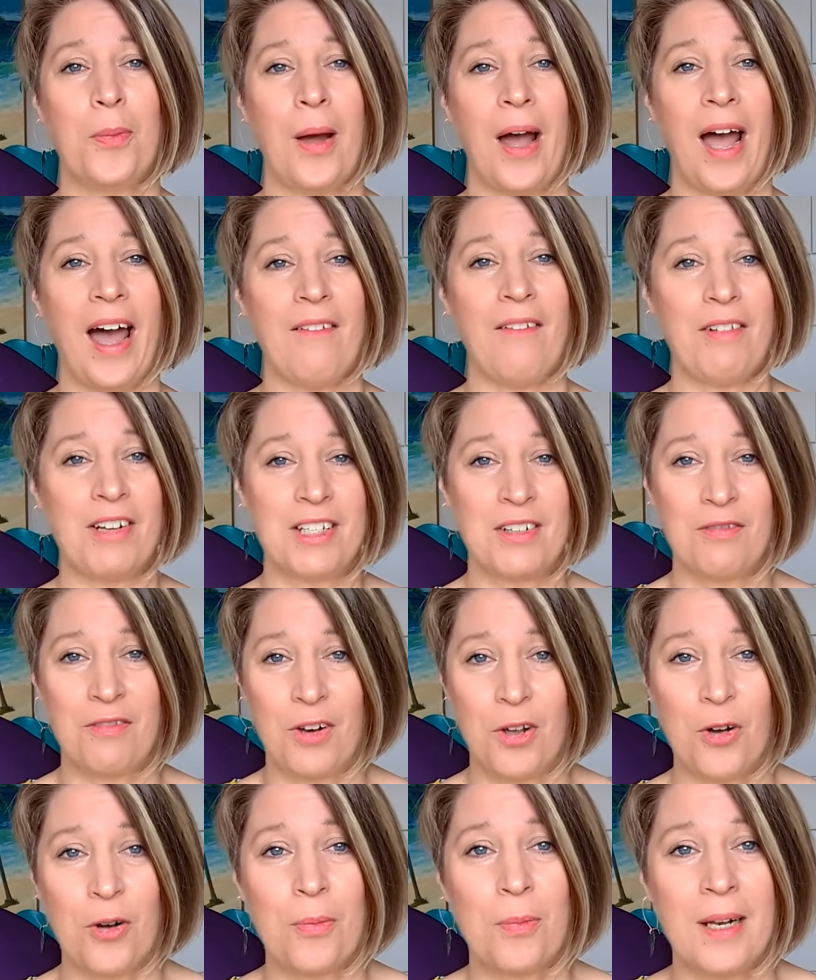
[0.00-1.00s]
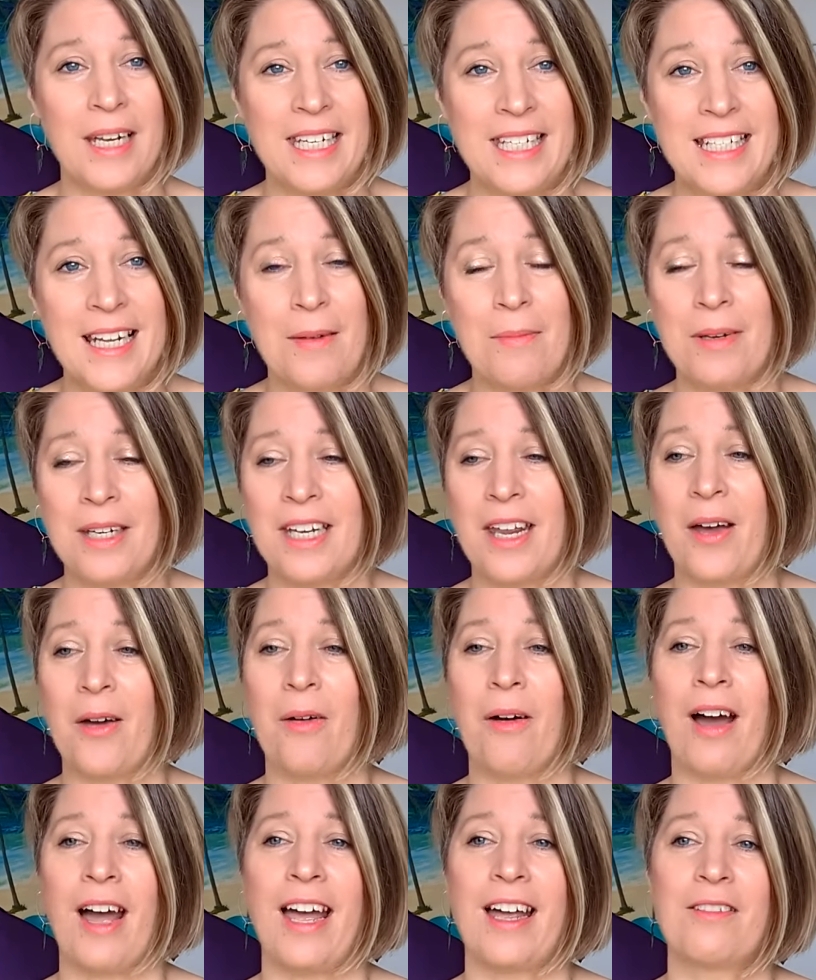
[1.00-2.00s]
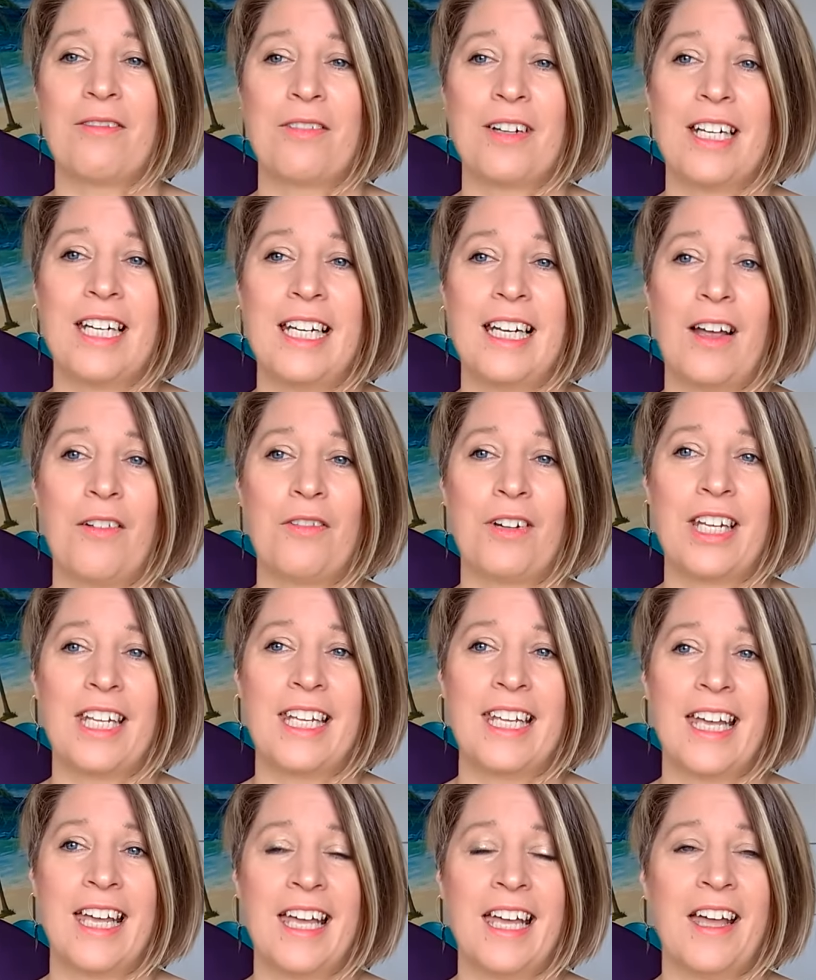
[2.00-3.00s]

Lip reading: have as a vlog, please let me know. I had really lovely